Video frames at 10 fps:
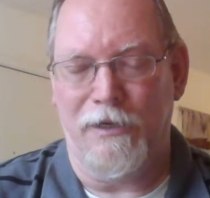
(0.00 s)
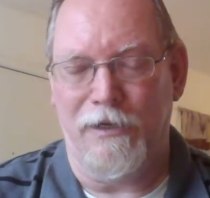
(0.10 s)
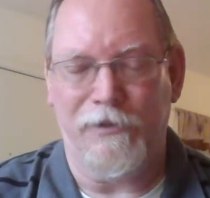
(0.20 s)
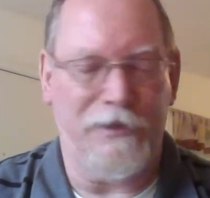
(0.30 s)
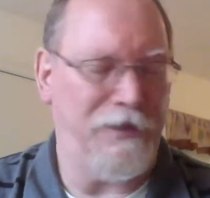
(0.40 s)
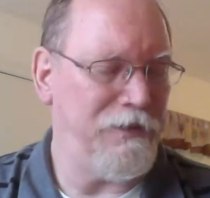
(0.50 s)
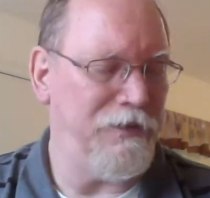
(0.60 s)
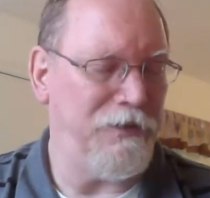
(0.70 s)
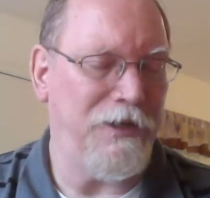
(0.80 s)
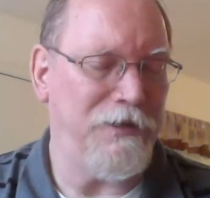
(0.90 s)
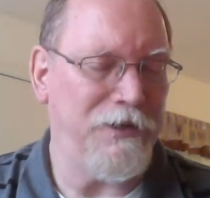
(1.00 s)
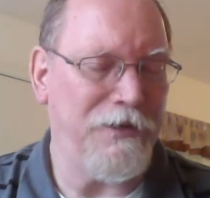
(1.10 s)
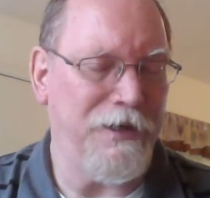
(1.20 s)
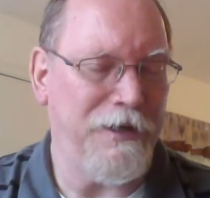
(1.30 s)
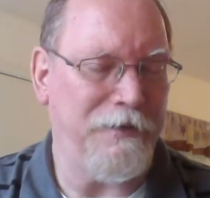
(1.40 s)
Ask this in Jesus'
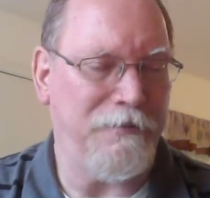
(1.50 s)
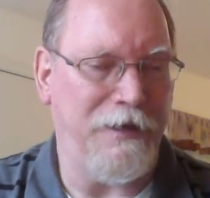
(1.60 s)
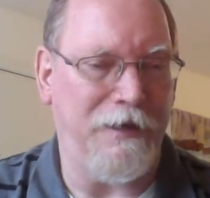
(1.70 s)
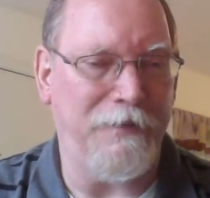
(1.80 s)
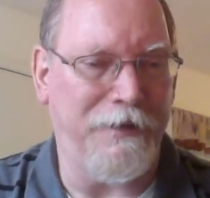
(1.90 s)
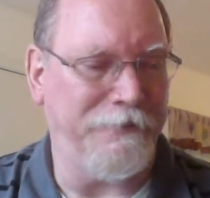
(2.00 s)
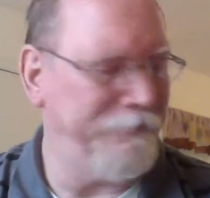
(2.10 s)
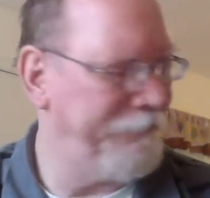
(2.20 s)
name. Amen.